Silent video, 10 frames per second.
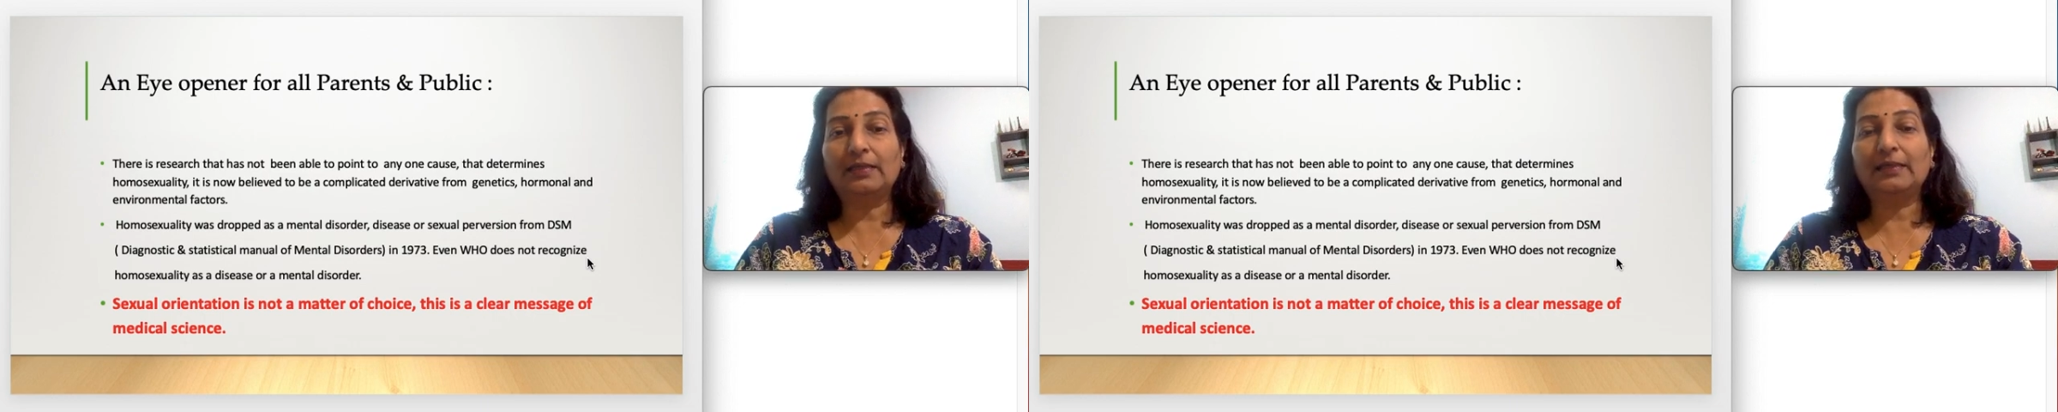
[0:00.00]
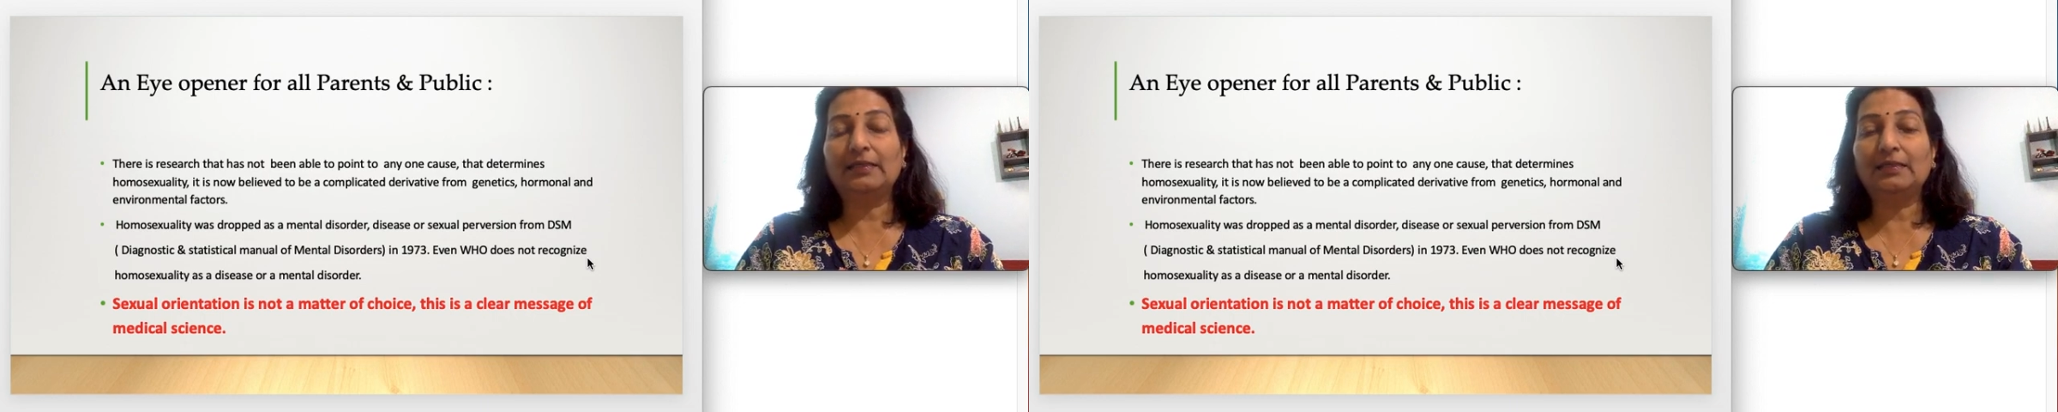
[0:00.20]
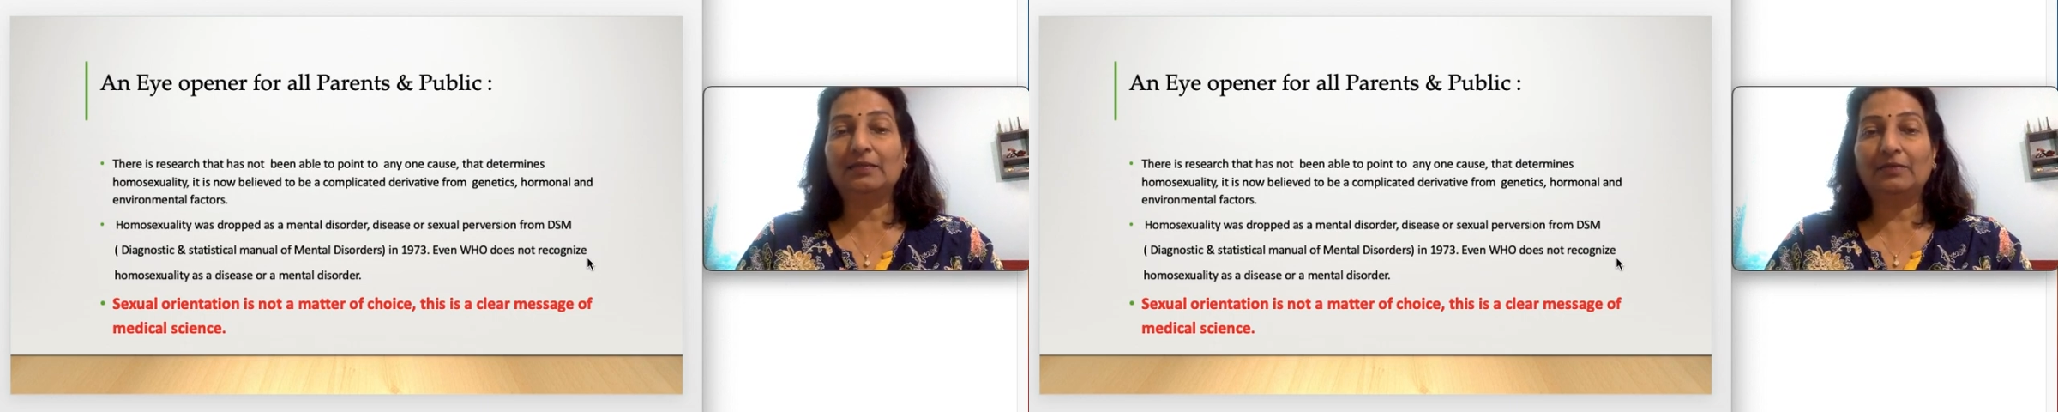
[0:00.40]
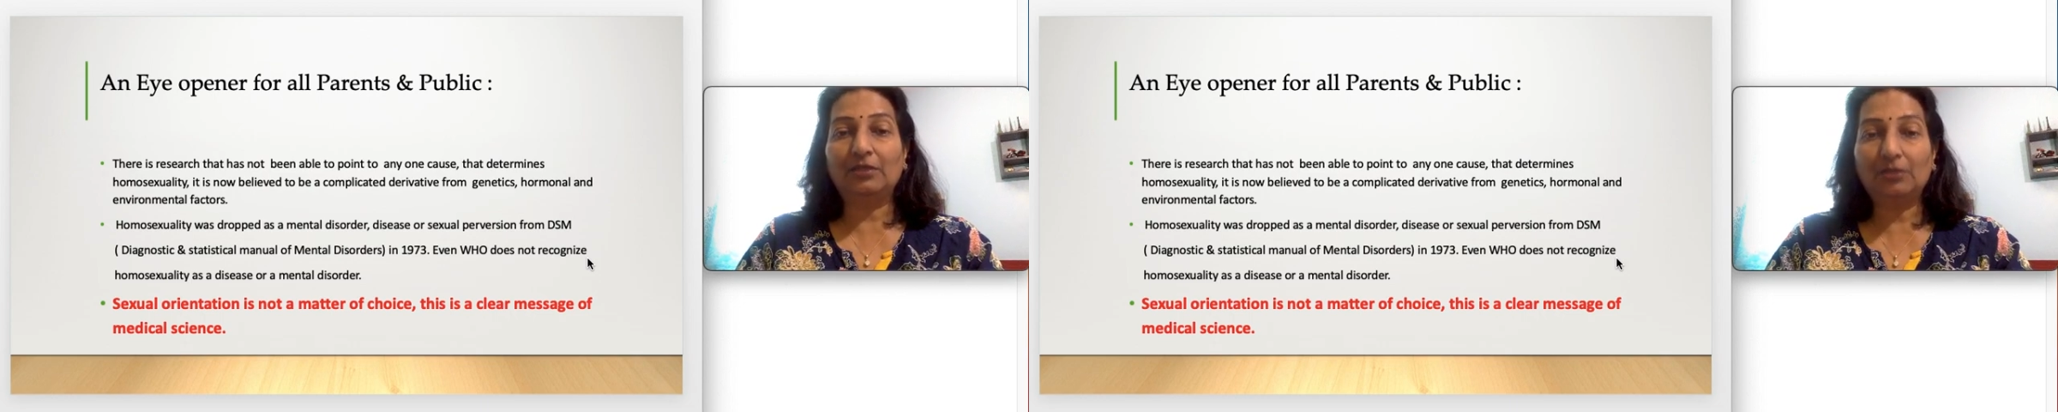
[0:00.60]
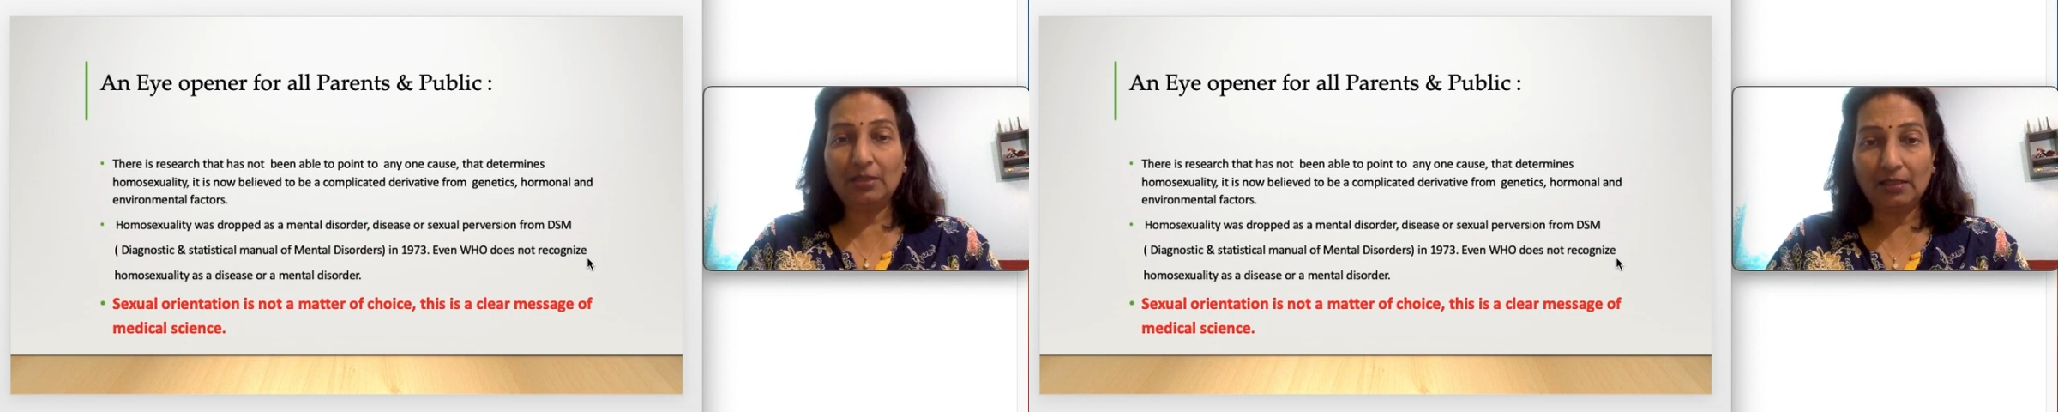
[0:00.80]

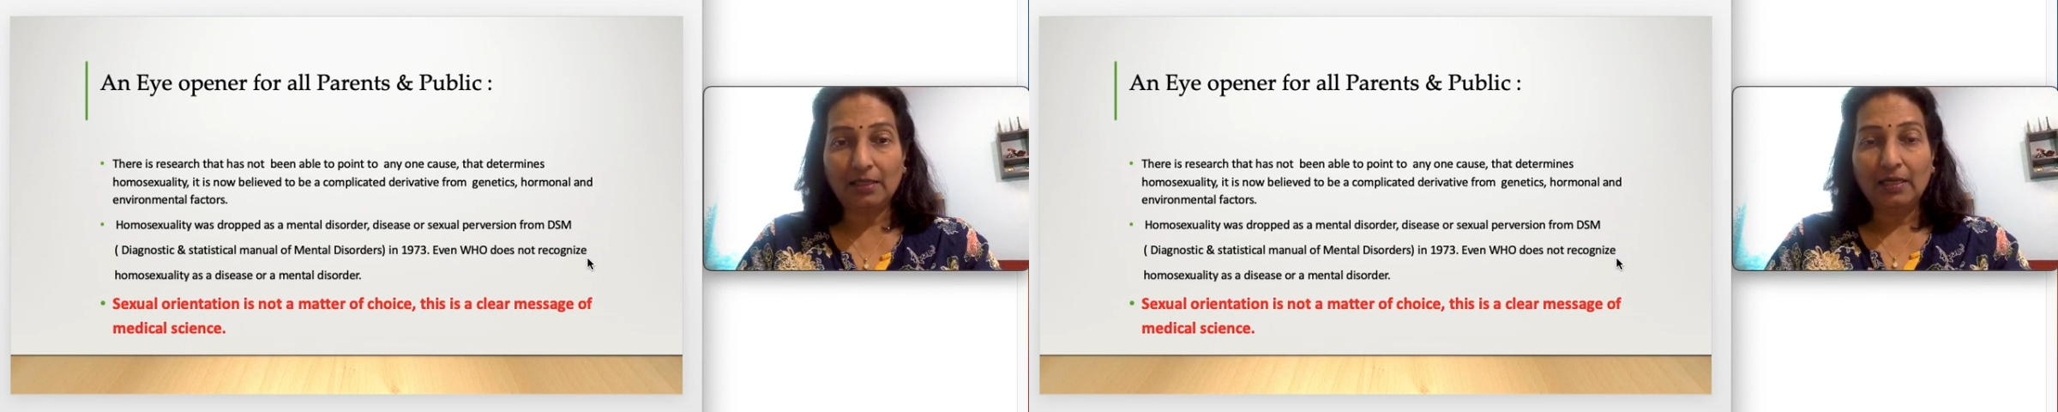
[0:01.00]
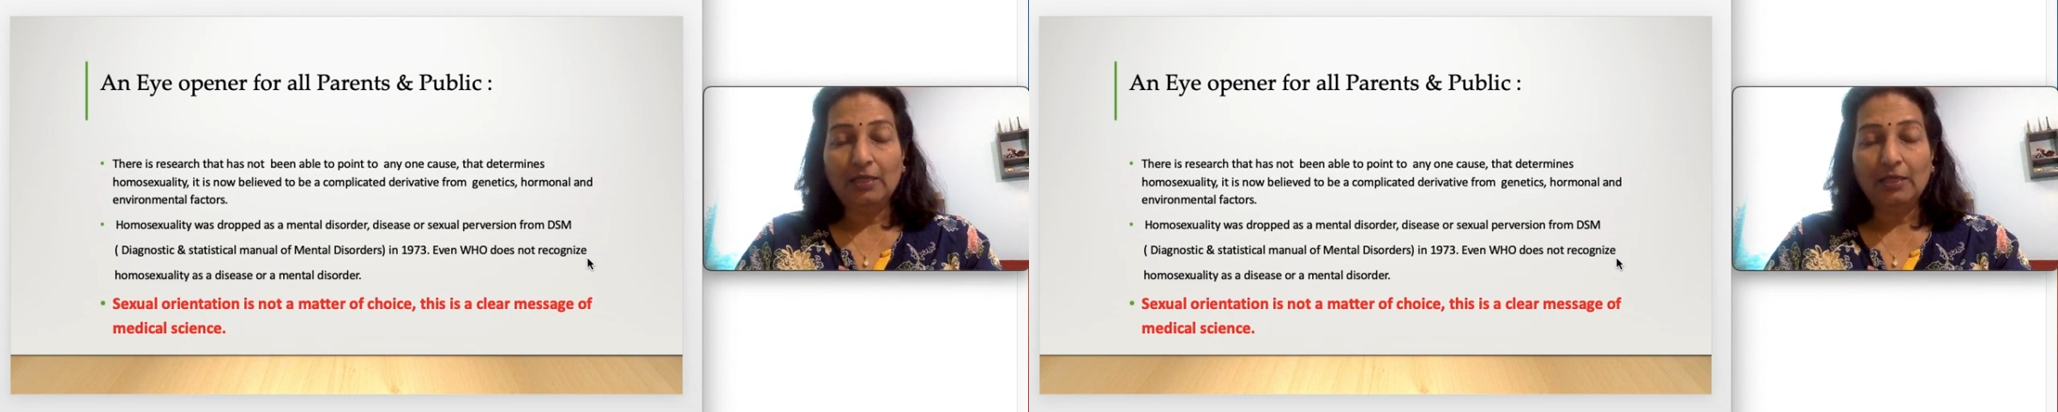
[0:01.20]
1973.